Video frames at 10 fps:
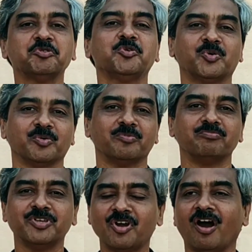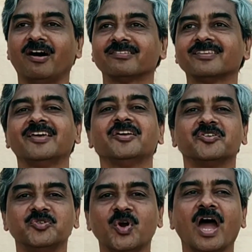No, because
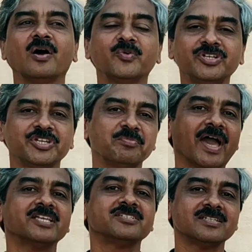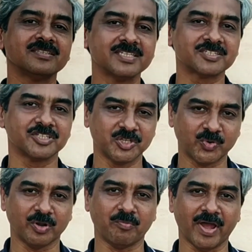you haven't imagined this in
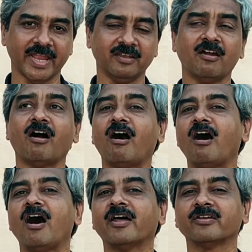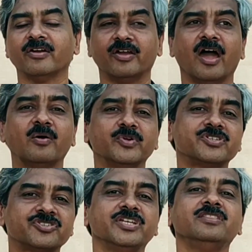your mind or you haven't
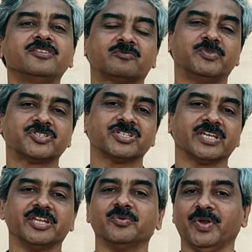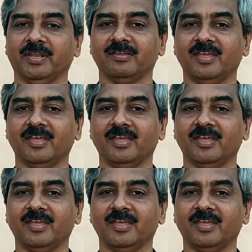seen this picture anywhere.